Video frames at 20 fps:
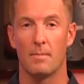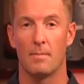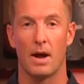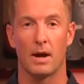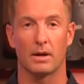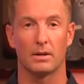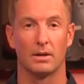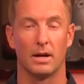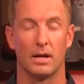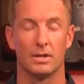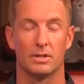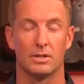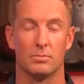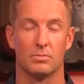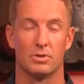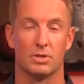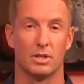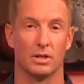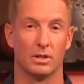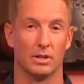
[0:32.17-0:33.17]
linebacker has
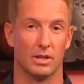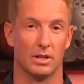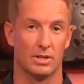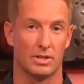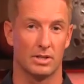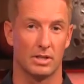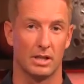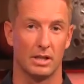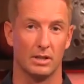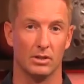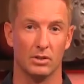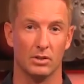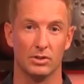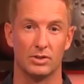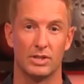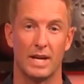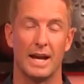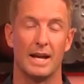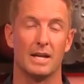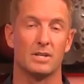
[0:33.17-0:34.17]
some serious
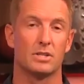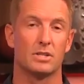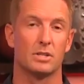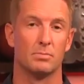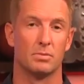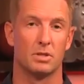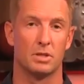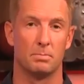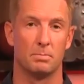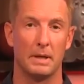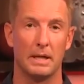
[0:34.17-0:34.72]
skills and some